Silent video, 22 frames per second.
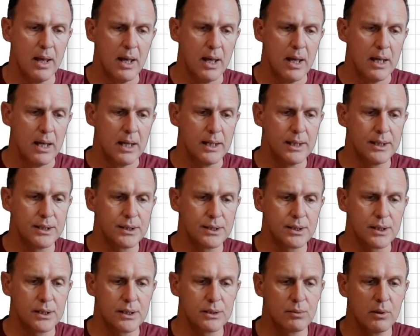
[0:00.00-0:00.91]
it
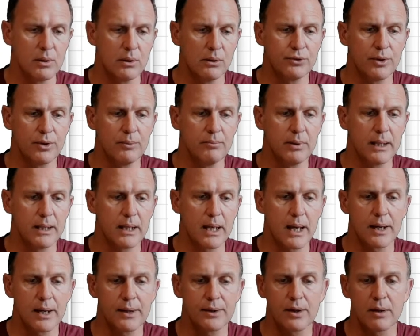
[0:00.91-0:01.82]
says, well, simply
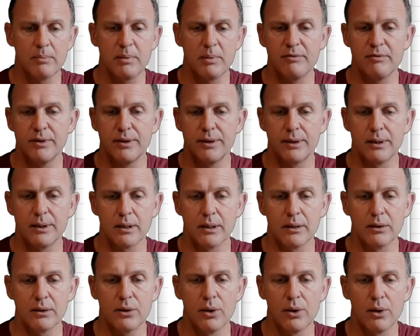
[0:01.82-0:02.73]
add up everything in
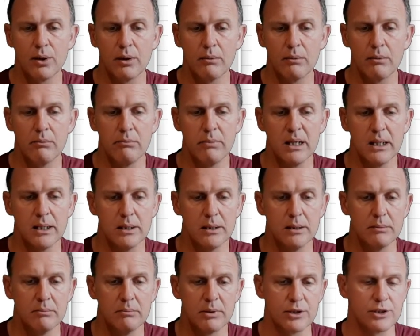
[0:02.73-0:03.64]
column B,
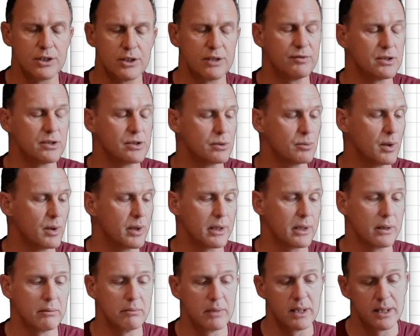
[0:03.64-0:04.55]
because if it's a working
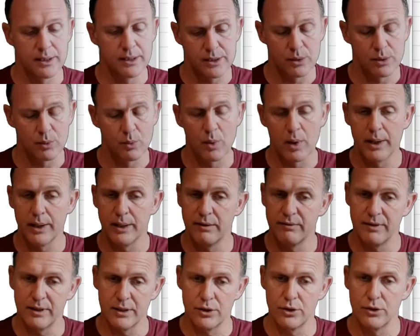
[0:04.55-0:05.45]
minute, it's a 1. If
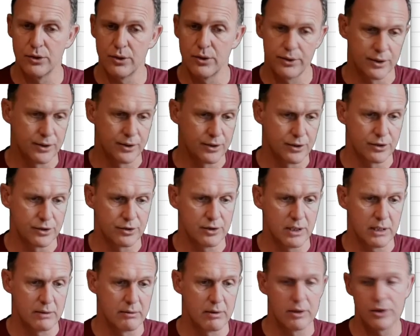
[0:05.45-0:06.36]
it's not, it's a
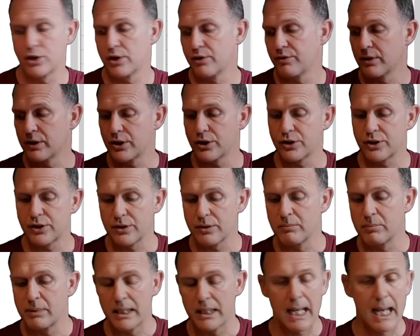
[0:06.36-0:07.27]
0. So if I just
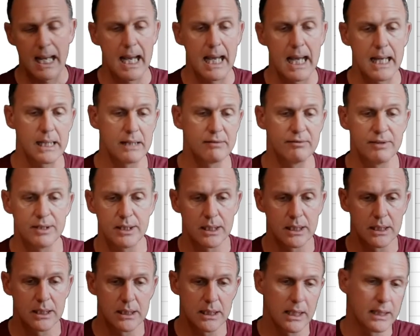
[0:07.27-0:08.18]
simply add everything
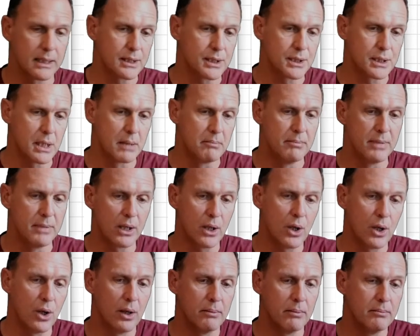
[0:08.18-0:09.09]
together, sum the
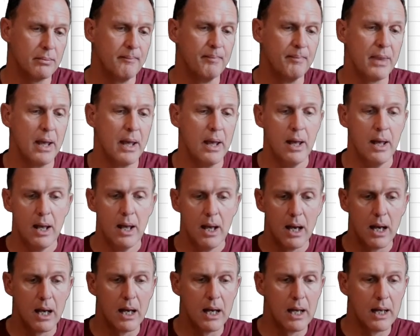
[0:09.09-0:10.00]
column,
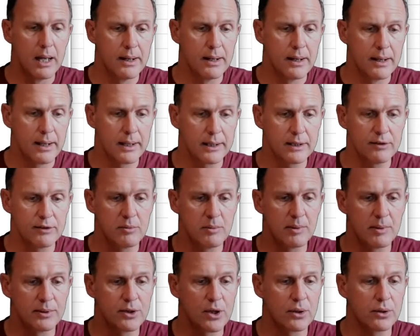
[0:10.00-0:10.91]
and that gives me my
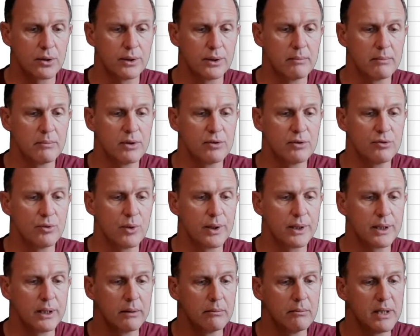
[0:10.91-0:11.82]
total number of
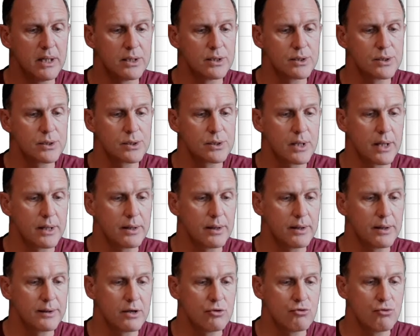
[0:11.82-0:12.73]
working minutes. And I
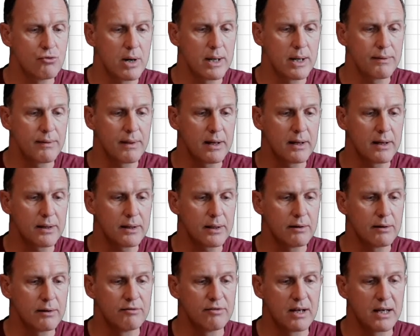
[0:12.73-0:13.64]
then write that
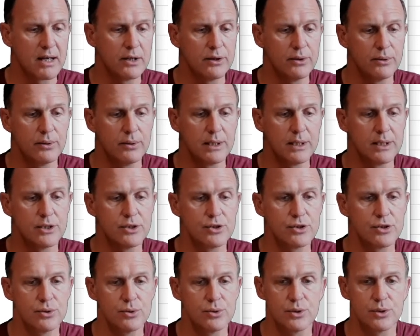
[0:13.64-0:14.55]
value
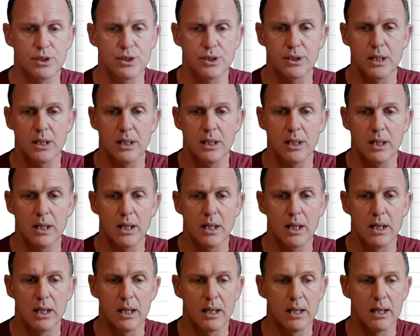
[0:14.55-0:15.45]
into
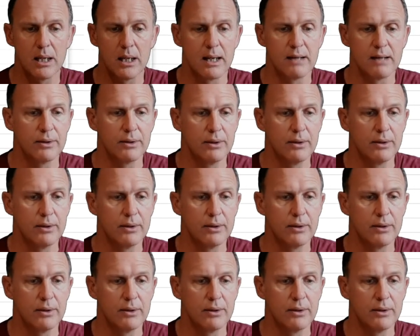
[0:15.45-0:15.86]
C11